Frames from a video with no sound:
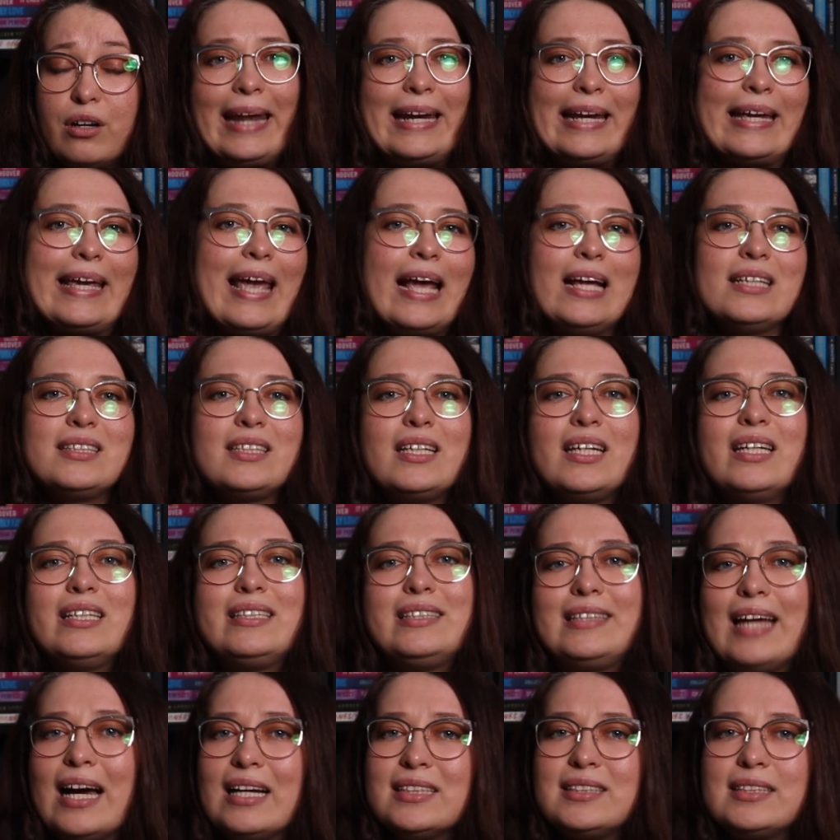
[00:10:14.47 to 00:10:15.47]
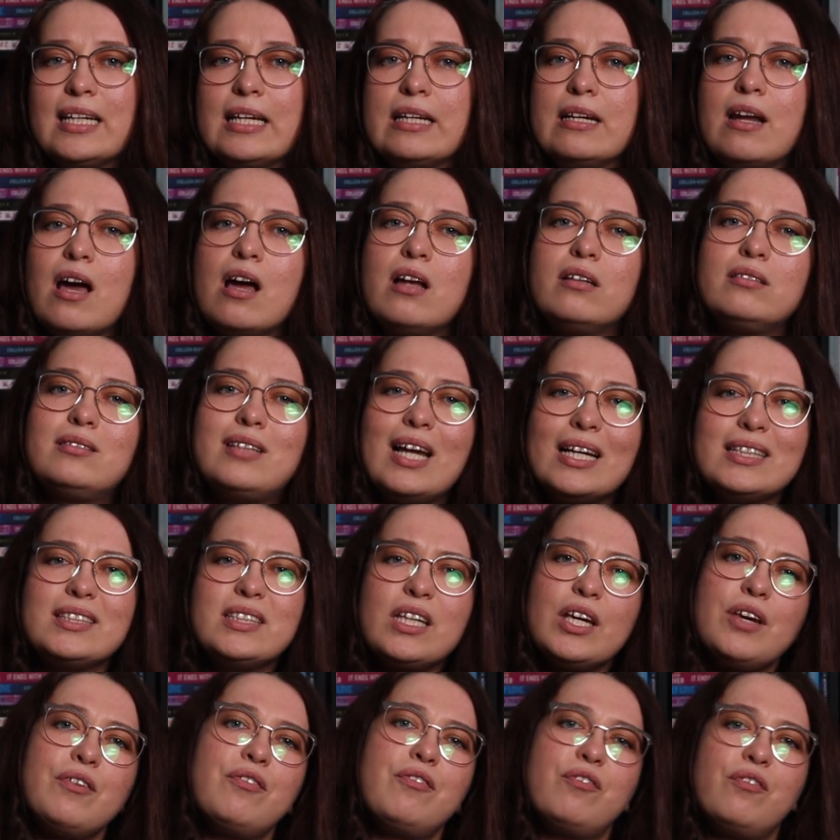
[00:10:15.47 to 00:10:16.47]
And in case he doesn't, does
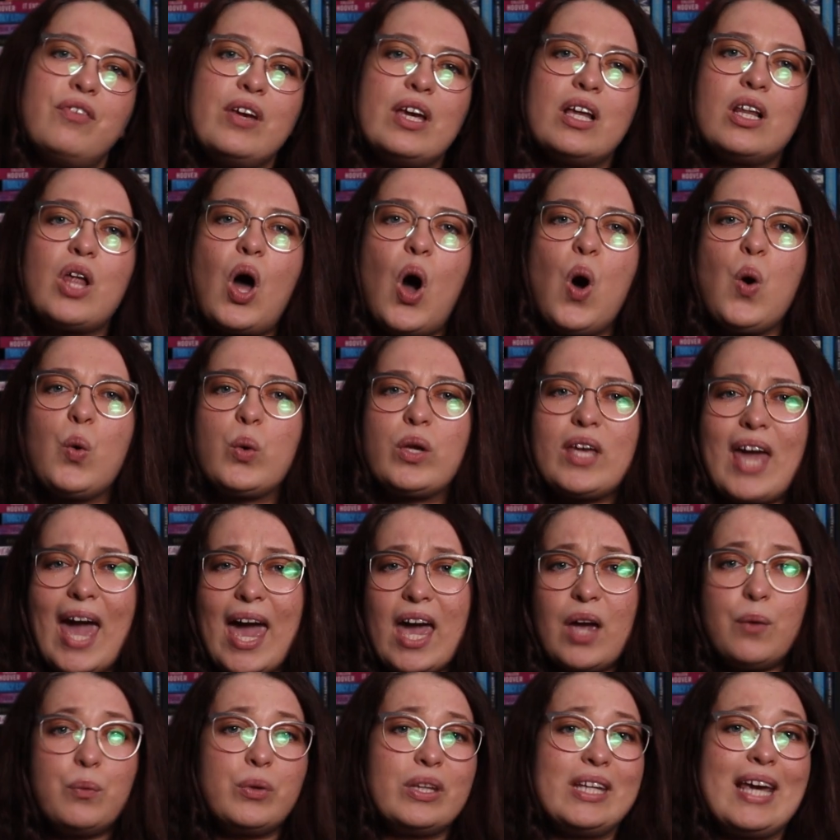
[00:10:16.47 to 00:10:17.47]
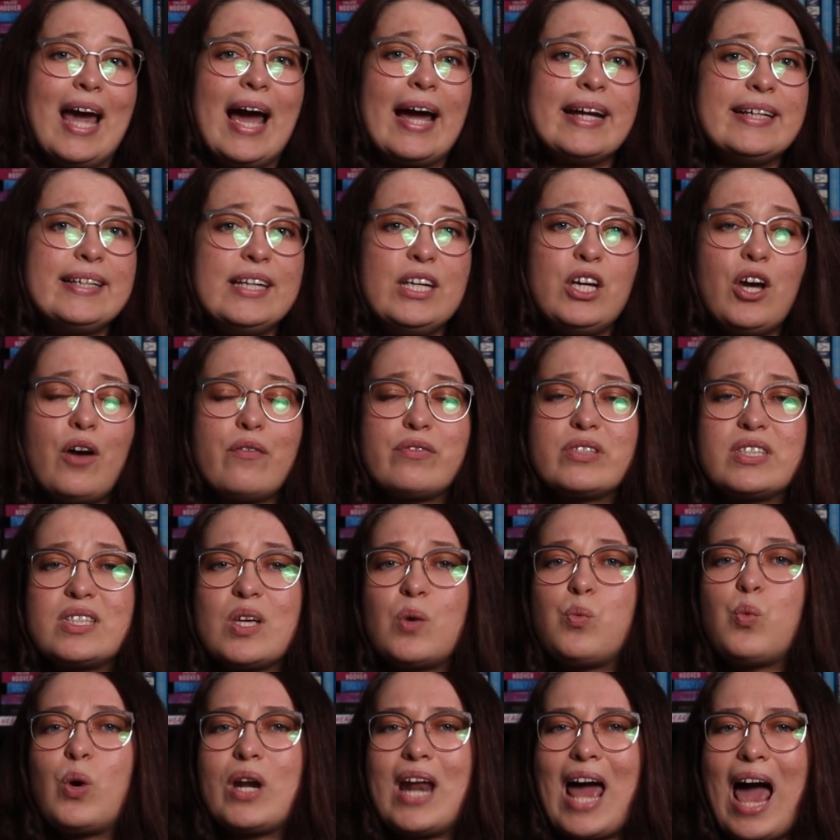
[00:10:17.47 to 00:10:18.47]
he feel okay with the idea of
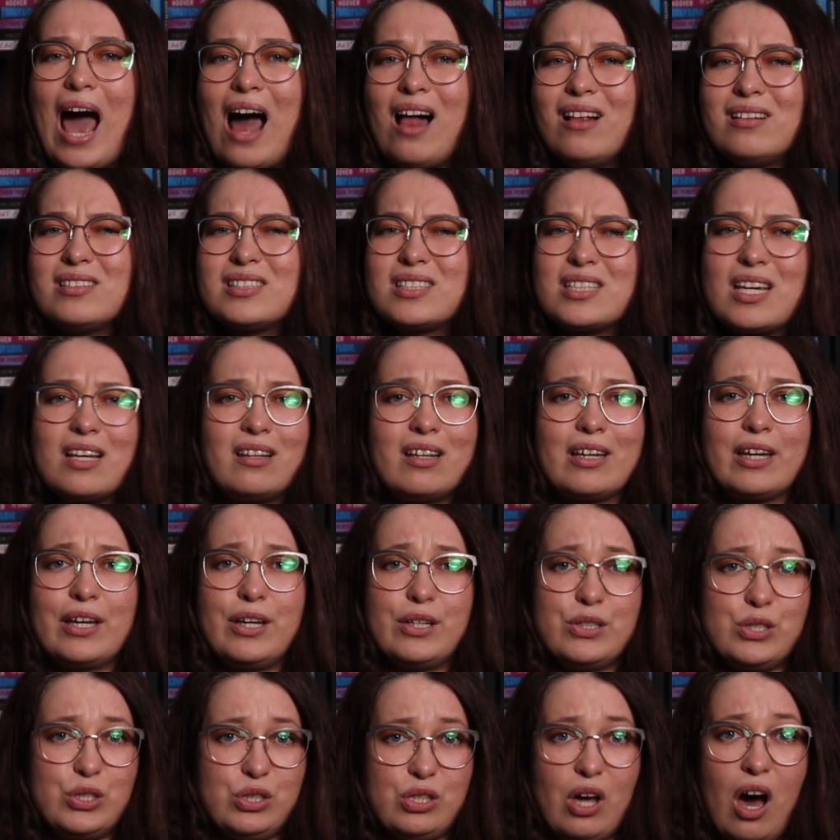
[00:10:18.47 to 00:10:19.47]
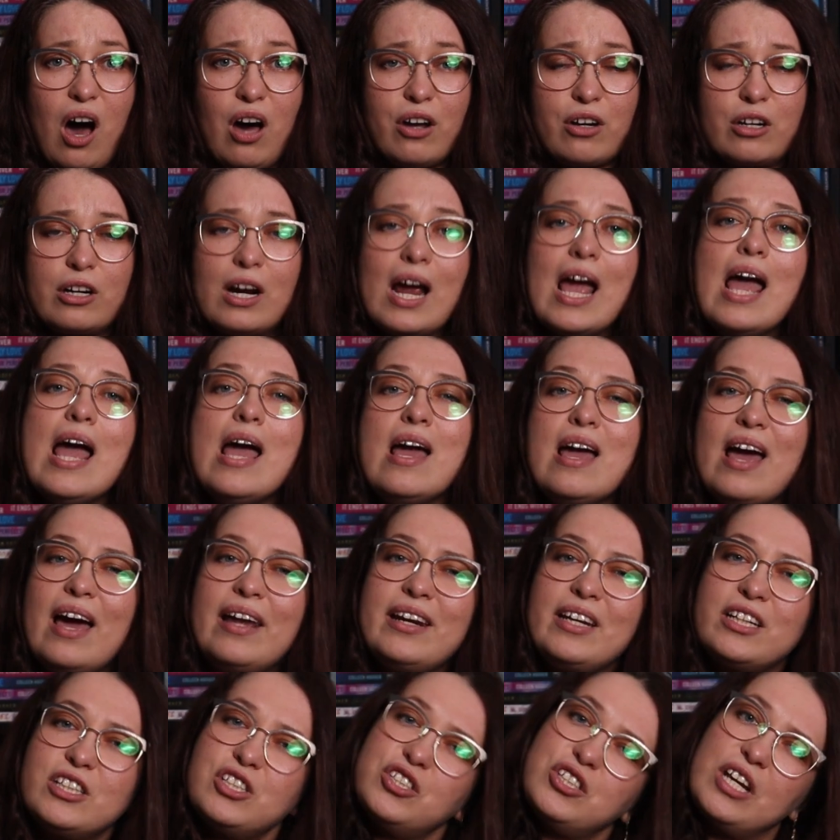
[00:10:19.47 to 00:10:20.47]
someone else killing his daughter
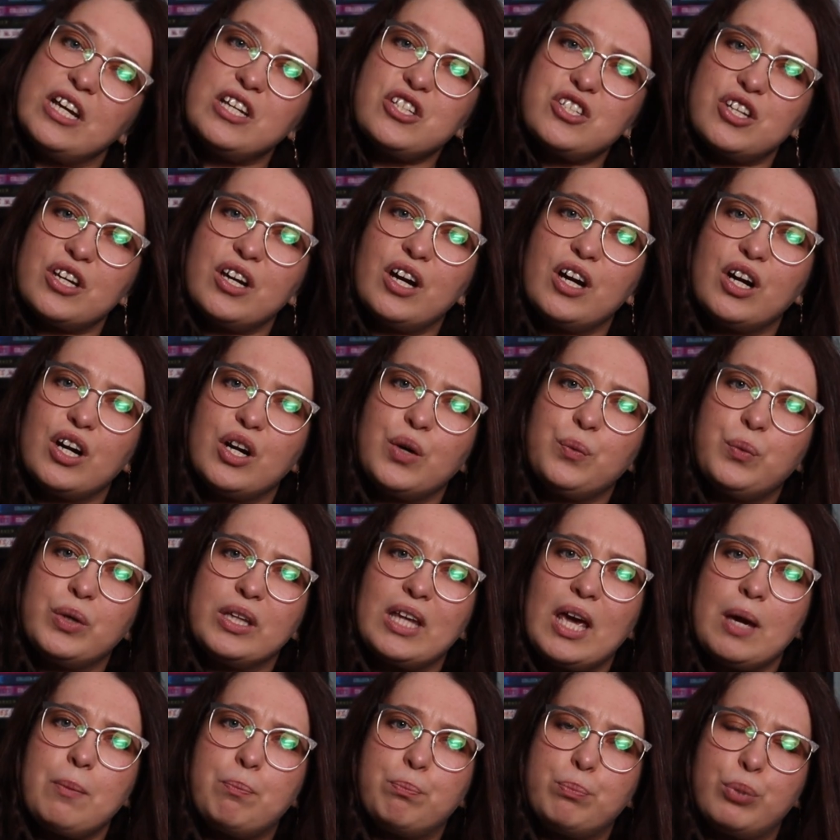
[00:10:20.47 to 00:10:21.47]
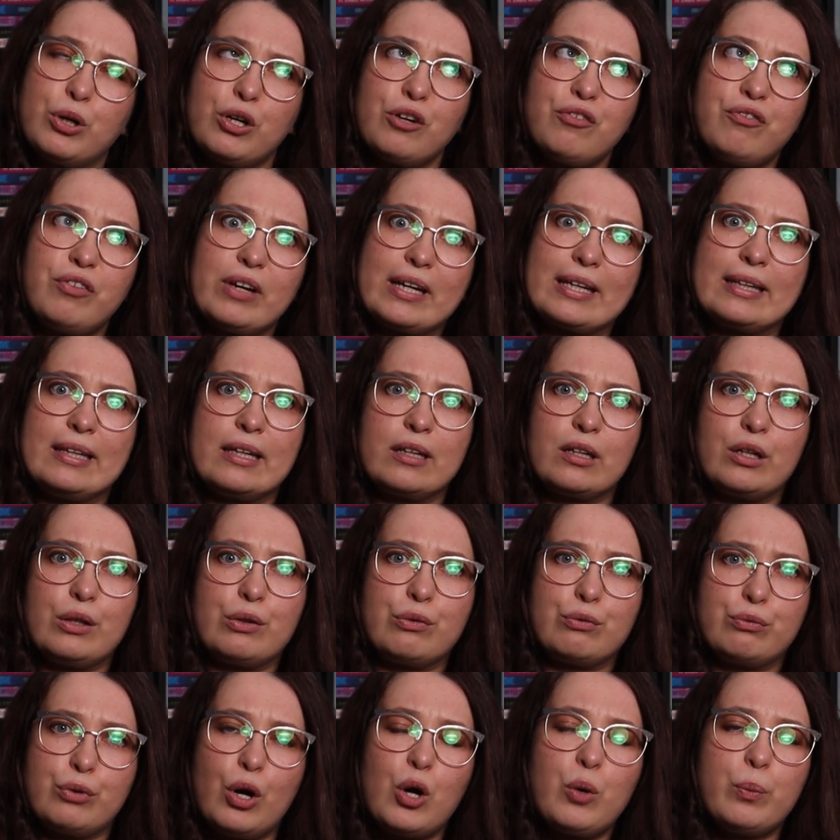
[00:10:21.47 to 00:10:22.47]
and exchanging her with a perfect
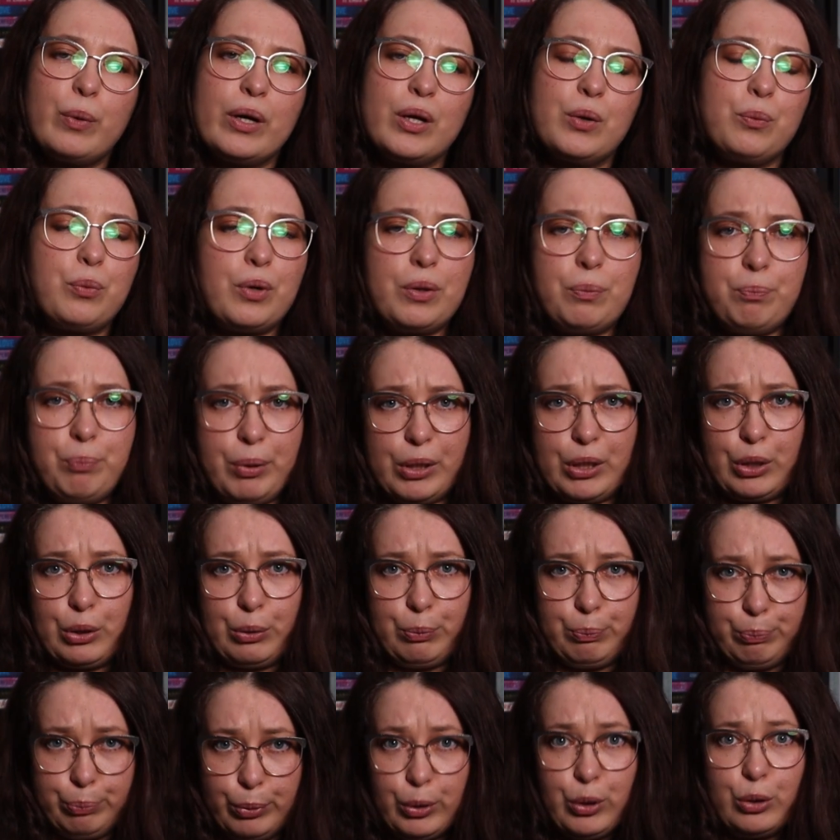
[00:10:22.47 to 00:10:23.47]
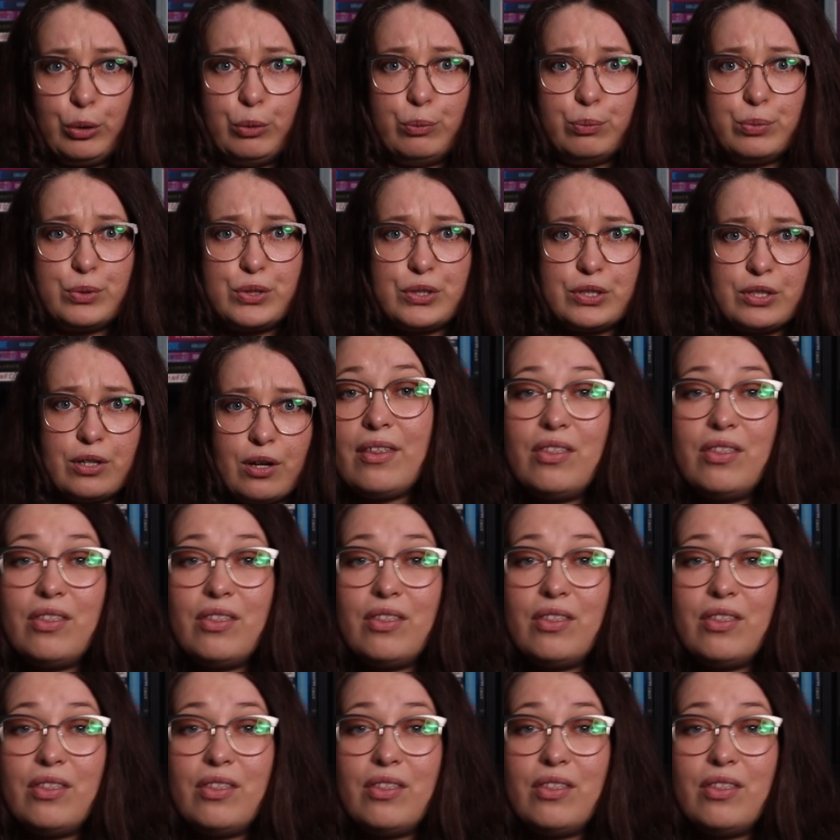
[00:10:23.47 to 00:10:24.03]
little robot with bigger boobs?